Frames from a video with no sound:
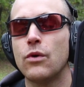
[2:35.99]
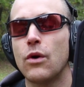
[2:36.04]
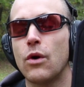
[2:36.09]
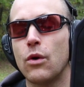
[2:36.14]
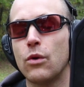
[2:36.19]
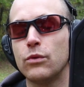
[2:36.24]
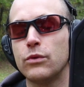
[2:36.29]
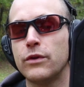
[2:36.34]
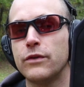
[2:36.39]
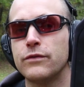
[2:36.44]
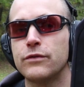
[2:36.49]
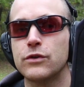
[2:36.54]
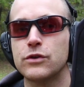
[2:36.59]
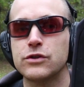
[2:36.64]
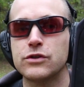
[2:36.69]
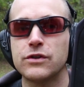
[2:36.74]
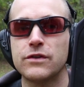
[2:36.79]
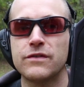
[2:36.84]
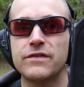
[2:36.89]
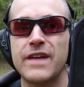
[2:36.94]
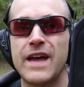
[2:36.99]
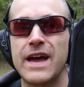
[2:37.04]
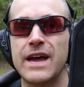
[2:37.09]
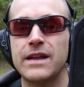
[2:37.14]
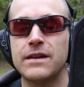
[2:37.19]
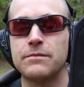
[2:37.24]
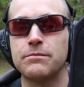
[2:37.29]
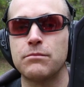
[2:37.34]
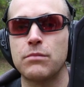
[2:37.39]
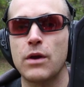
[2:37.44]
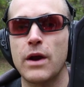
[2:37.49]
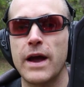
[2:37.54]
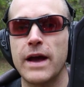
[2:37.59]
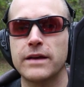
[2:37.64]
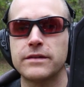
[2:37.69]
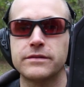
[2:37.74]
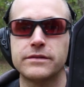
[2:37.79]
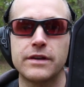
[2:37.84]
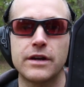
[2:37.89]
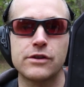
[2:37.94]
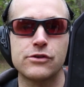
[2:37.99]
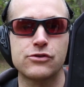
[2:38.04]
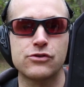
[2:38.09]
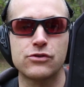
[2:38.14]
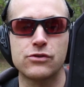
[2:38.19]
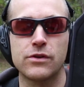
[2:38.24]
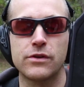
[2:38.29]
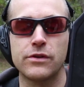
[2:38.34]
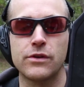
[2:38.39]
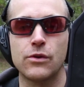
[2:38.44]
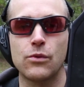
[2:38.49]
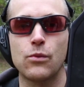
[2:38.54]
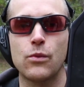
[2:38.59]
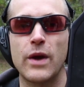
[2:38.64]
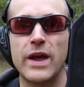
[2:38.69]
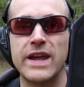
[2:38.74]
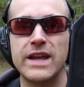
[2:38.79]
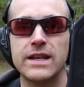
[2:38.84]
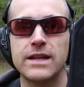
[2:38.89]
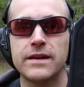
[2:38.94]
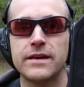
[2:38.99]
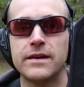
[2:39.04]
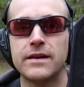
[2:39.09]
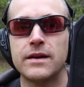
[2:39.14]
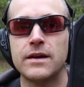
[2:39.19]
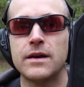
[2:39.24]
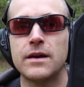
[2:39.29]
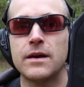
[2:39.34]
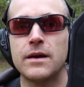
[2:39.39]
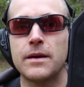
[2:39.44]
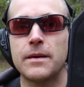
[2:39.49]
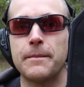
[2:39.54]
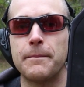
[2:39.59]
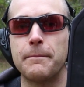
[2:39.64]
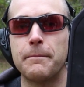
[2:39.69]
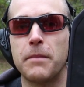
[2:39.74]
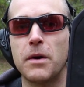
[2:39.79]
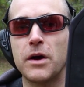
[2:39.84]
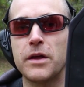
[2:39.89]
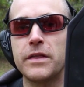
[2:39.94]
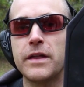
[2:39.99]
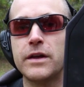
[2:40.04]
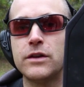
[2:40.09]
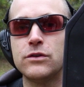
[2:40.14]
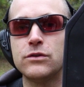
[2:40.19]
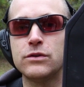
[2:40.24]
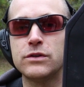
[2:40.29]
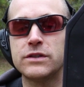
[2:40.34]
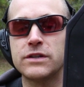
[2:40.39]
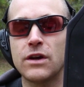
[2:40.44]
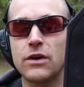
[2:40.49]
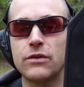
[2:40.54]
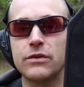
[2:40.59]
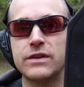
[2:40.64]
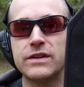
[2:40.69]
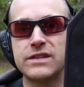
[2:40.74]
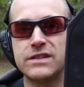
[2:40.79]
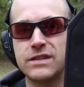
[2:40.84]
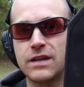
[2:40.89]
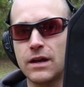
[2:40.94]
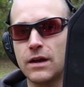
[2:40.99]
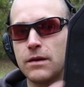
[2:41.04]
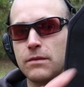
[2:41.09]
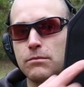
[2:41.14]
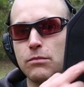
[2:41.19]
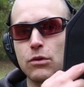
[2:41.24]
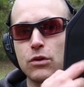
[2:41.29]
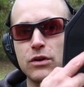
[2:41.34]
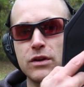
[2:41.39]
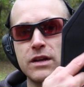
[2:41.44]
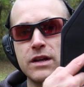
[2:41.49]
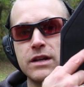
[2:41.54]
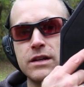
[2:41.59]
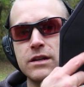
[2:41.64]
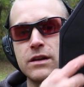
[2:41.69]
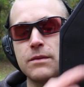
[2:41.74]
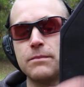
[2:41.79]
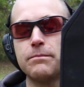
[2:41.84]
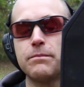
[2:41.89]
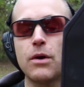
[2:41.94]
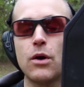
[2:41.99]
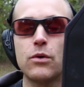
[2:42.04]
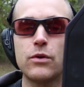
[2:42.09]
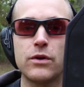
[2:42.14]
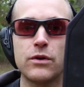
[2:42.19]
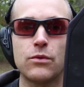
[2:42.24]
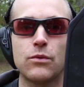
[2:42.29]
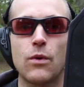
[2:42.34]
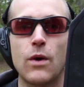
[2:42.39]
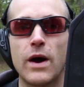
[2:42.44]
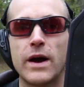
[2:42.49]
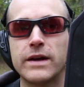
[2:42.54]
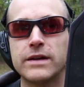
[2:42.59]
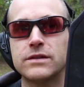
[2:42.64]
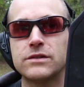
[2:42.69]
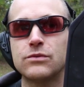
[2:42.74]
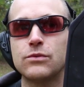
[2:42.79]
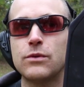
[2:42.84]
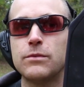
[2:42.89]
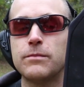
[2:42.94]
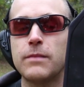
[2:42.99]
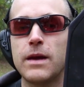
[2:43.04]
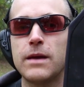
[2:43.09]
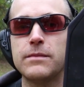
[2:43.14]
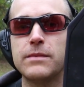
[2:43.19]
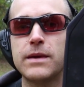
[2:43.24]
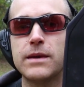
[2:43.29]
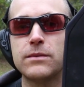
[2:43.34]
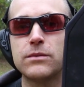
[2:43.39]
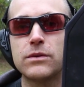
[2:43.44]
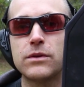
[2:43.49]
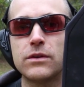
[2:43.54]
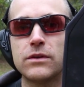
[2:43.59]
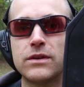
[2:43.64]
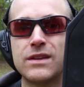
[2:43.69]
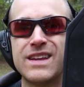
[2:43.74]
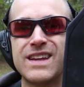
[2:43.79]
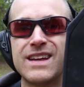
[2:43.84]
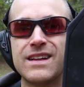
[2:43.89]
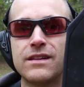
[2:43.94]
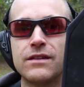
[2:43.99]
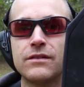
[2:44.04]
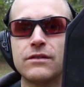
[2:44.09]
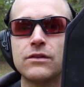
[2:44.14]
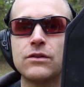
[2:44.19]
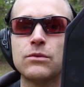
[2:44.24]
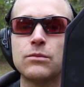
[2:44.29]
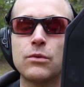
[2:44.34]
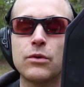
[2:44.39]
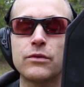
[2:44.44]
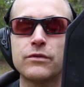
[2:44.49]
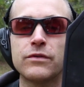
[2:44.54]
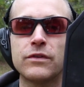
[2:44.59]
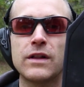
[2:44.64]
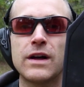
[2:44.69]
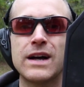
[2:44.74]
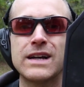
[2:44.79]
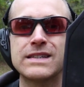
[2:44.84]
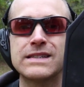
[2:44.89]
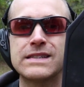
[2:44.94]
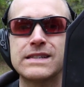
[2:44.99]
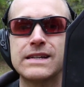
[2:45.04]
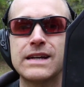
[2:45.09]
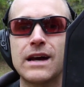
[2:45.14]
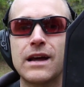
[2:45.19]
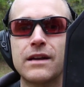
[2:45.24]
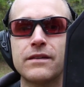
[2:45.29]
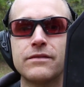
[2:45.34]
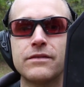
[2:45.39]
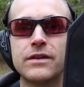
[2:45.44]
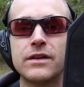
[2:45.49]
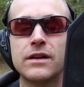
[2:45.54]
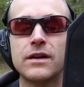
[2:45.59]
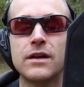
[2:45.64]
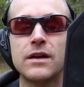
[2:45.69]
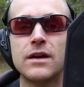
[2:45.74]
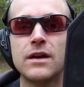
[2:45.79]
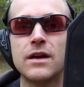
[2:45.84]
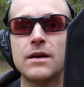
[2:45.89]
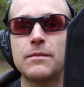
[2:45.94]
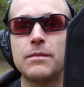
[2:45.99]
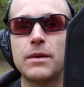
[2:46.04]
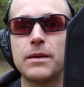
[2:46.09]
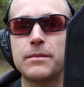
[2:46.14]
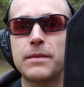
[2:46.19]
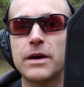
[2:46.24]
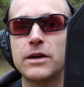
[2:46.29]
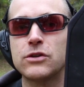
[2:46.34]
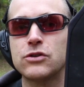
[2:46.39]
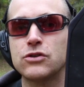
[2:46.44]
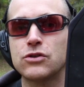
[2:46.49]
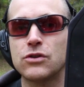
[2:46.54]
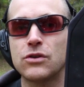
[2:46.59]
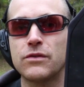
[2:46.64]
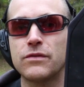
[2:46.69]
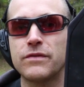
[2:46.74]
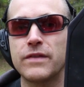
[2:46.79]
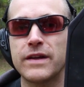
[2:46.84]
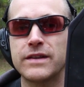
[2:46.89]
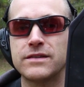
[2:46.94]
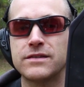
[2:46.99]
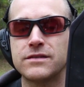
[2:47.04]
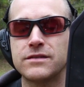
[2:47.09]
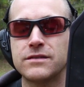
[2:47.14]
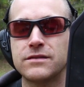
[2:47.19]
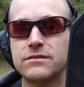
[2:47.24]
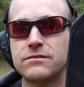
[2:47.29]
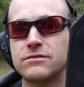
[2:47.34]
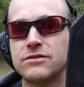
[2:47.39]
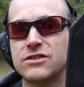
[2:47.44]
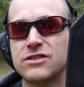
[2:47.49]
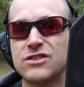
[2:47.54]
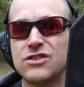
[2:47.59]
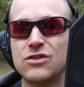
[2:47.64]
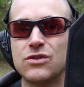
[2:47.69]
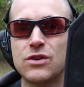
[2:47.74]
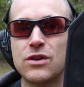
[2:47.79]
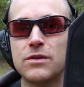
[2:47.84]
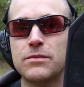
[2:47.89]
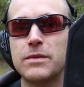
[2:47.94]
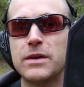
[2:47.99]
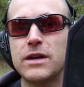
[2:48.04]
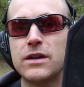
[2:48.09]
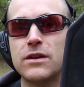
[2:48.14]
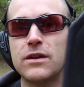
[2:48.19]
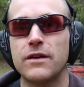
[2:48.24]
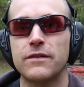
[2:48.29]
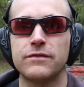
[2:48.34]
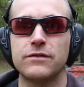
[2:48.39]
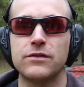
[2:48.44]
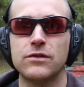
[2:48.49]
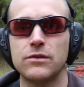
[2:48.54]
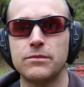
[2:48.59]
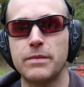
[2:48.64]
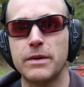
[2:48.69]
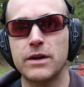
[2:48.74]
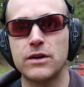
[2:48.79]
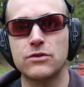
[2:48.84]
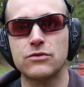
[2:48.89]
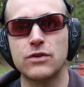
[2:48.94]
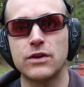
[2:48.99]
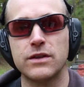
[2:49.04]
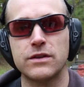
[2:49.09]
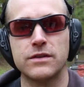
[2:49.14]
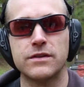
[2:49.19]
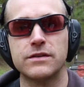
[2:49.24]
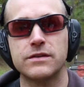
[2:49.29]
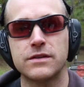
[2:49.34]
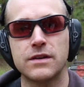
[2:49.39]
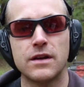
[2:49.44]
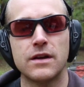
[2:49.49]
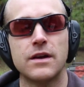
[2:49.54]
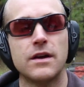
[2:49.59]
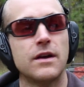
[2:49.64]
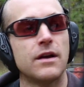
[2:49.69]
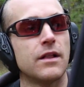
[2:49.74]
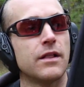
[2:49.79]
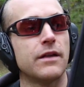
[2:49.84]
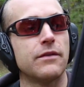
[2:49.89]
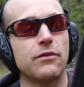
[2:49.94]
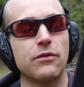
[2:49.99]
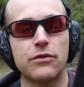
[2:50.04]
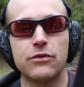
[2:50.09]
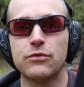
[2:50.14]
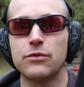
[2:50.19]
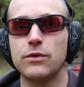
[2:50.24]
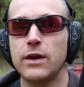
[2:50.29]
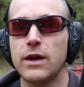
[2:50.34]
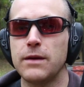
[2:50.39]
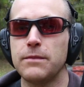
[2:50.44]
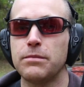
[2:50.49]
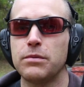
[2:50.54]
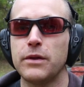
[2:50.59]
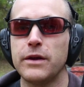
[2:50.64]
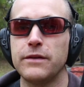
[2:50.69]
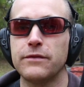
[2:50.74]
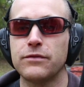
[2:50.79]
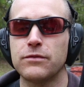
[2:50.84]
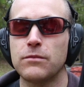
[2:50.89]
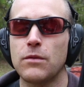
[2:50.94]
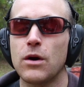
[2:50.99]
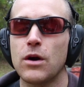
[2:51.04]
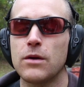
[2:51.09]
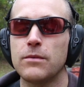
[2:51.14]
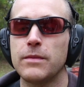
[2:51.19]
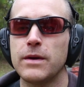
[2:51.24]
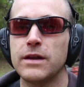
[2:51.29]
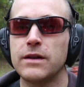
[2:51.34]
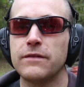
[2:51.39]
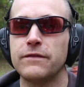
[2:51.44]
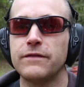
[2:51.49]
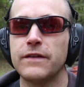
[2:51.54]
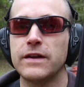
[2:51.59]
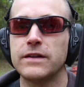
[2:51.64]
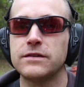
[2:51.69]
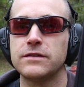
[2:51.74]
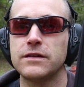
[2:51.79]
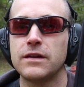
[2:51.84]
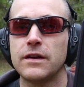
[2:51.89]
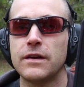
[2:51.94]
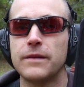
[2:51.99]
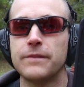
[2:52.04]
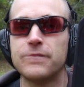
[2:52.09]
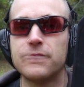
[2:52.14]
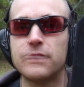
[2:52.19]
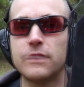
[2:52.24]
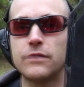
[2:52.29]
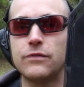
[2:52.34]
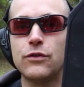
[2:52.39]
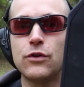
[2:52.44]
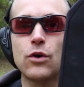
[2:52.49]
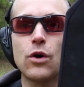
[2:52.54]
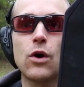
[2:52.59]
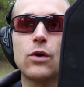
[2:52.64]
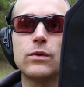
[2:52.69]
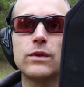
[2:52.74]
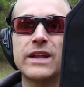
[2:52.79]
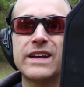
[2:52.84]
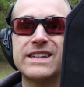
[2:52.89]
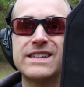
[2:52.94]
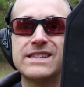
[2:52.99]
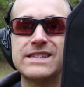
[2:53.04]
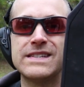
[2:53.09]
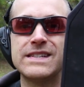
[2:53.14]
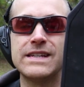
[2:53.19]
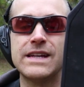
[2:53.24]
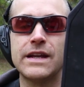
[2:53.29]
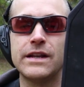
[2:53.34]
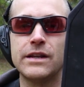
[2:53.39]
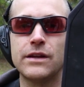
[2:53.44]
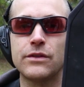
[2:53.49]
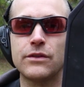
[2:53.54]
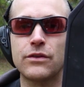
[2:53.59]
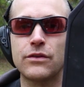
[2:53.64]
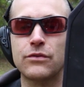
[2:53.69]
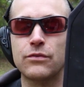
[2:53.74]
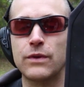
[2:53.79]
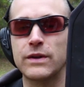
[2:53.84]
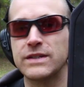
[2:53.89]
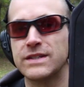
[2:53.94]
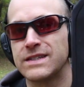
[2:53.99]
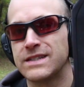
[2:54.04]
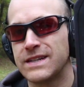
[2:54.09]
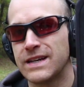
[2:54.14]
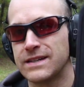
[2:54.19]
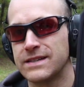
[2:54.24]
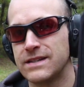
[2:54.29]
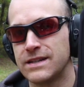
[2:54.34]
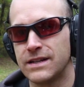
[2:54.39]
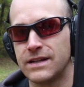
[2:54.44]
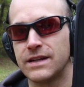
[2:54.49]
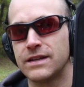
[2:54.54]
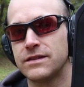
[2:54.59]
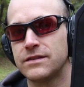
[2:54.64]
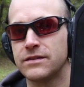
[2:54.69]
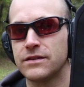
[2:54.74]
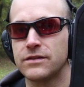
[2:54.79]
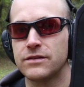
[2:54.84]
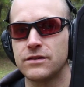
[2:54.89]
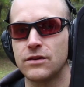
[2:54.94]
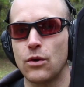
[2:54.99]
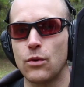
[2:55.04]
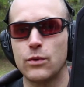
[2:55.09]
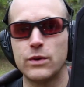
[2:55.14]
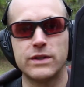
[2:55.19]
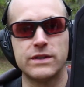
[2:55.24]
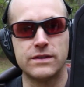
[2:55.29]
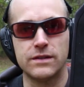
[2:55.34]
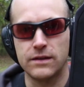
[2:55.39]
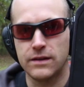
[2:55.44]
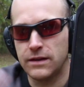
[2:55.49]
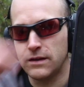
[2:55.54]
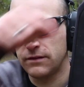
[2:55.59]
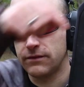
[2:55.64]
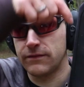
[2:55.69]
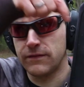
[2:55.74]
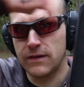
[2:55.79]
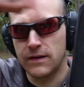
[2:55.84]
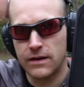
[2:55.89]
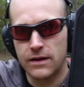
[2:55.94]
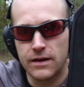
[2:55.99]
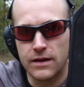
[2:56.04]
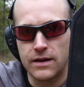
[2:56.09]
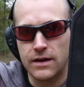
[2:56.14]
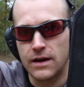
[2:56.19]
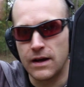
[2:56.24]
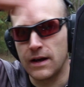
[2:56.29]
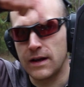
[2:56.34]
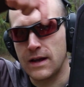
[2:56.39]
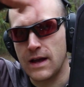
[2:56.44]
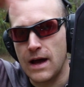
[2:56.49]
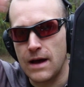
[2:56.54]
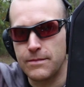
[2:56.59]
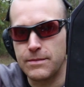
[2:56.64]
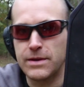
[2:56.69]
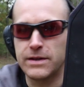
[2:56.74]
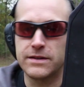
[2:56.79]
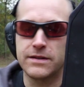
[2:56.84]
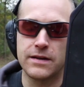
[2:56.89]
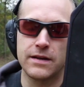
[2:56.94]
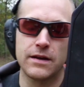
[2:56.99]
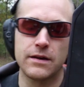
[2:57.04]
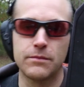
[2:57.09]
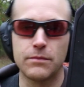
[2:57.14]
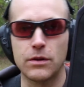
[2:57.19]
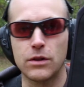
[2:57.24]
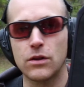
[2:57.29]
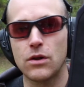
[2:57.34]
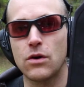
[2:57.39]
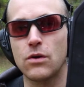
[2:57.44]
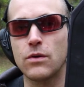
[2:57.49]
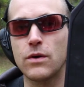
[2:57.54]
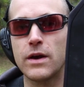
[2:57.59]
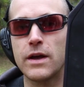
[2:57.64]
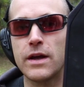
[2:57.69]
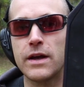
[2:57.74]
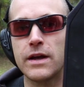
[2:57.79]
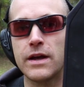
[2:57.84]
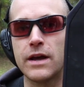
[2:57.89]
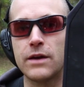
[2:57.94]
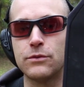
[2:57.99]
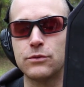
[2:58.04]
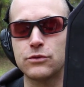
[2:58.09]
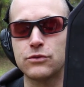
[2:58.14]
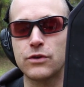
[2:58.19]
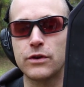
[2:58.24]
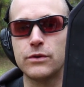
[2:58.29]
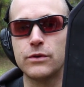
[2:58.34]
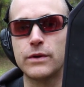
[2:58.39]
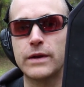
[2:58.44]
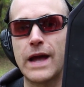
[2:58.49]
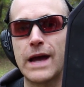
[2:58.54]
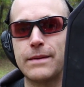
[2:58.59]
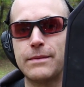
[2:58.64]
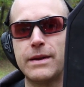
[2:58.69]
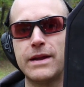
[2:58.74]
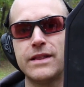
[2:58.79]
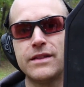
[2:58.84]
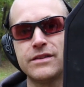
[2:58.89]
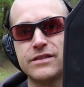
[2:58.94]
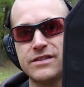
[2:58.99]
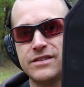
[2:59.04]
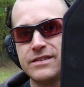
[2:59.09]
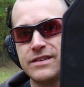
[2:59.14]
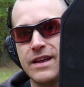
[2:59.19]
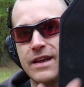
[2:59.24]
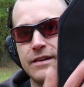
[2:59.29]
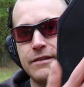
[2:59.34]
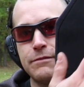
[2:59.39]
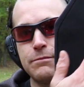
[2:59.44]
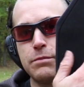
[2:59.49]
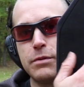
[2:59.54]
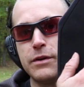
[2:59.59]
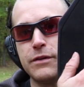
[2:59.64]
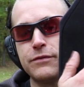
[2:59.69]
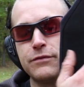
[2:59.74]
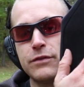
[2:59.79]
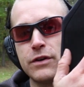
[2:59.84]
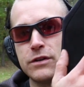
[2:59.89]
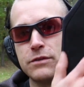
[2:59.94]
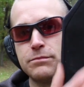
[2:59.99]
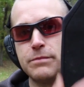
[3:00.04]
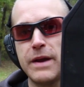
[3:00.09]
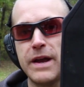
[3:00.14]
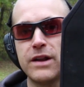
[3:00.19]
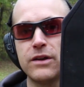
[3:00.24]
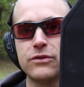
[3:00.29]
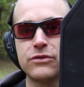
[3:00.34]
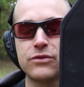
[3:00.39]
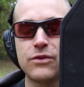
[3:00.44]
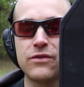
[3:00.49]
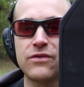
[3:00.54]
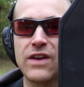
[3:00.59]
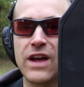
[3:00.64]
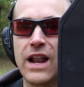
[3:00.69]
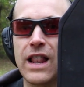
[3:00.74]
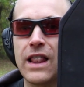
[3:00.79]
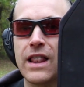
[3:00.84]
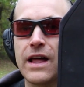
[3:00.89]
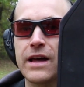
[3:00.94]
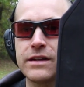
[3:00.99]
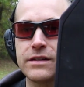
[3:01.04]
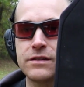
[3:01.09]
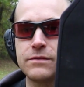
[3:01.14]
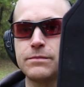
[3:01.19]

only version of that in brass, not sure on the weight, but they do sell this bullet in component wise, so we may be able to get a little more velocity out of it, but I'm not sure if that's still going to be enough to penetrate this level 3A plate from RMA Defense. If you all would like to see any other threats tested against this, always leave a comment below and we'll try to accommodate. This is a pretty fresh panel so I've got a lot of